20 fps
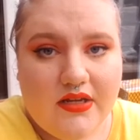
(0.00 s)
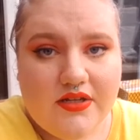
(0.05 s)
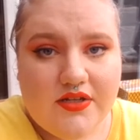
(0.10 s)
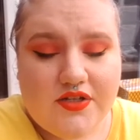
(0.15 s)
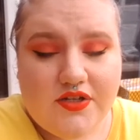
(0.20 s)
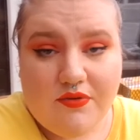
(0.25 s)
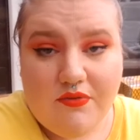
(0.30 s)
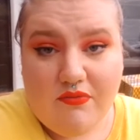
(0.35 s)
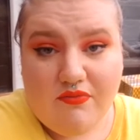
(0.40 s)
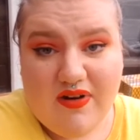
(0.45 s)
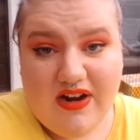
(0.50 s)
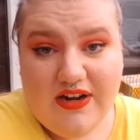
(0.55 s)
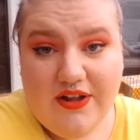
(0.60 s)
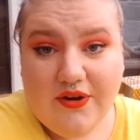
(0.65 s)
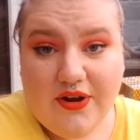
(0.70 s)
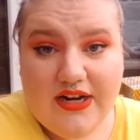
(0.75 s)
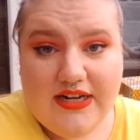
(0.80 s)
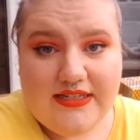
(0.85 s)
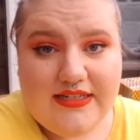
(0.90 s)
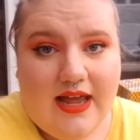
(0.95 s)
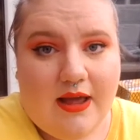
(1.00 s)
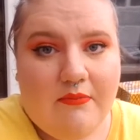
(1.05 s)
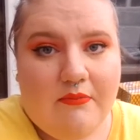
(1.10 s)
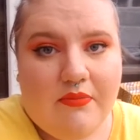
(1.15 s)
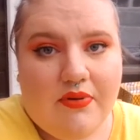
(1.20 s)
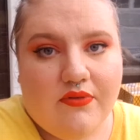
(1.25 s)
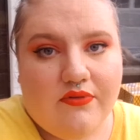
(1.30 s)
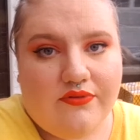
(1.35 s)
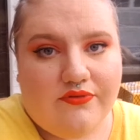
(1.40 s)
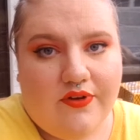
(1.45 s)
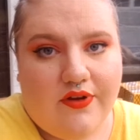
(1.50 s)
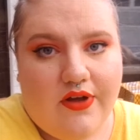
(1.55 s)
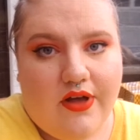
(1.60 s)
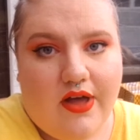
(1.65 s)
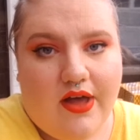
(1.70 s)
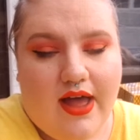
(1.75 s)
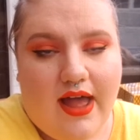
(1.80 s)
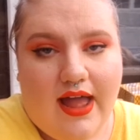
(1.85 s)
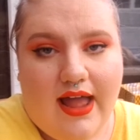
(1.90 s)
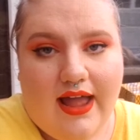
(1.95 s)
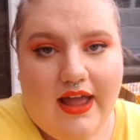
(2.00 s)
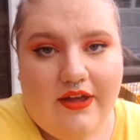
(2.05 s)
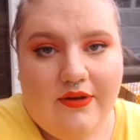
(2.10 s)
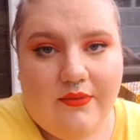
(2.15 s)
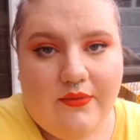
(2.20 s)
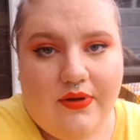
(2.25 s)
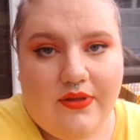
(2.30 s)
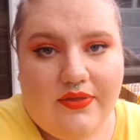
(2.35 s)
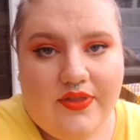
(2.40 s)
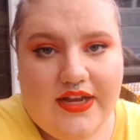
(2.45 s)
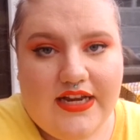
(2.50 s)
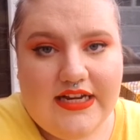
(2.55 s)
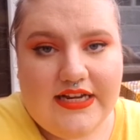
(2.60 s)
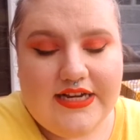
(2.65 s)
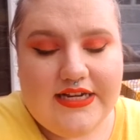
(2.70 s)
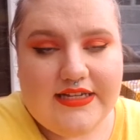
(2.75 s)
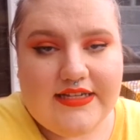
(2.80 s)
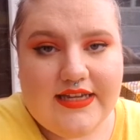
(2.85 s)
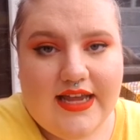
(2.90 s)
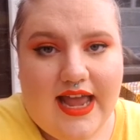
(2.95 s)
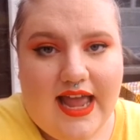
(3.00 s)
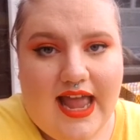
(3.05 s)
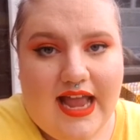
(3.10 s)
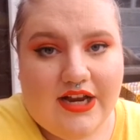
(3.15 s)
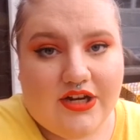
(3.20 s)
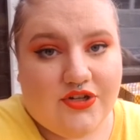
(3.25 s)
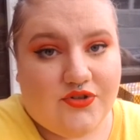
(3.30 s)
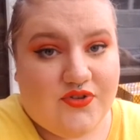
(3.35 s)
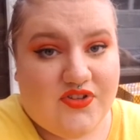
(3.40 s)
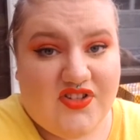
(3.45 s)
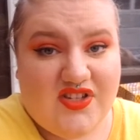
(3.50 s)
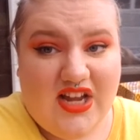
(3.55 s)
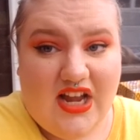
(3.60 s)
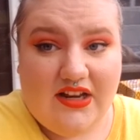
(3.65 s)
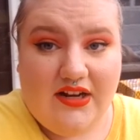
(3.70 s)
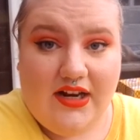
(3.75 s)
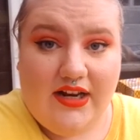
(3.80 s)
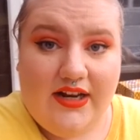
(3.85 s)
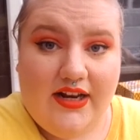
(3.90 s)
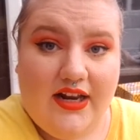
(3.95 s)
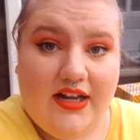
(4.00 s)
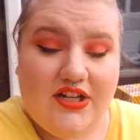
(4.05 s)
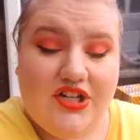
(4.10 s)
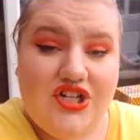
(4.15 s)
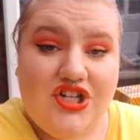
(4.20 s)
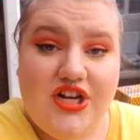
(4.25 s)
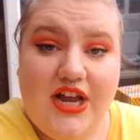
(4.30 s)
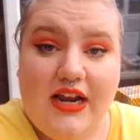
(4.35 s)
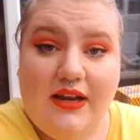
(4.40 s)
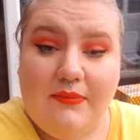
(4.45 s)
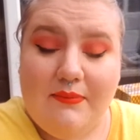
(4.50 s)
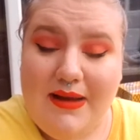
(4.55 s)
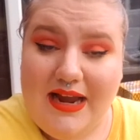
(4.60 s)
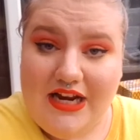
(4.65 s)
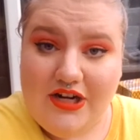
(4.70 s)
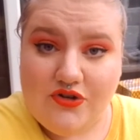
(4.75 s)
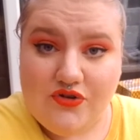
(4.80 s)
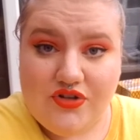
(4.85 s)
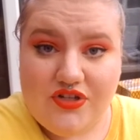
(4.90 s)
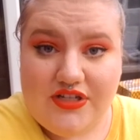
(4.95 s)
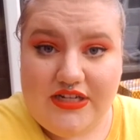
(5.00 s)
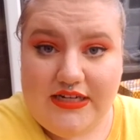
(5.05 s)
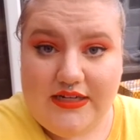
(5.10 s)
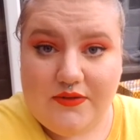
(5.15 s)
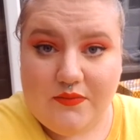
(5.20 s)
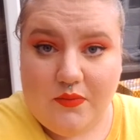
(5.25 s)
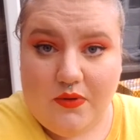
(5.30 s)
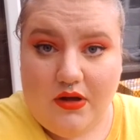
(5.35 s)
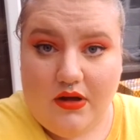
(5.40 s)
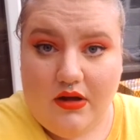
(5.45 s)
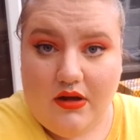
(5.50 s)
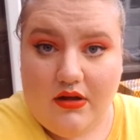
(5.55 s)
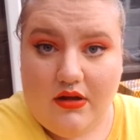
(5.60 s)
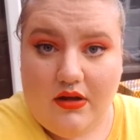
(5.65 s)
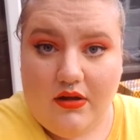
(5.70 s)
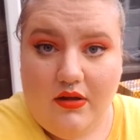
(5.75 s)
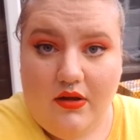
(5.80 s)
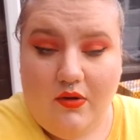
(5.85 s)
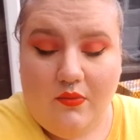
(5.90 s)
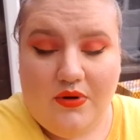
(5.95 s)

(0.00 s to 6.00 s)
So a really good example for how these extracellular gel matrices work,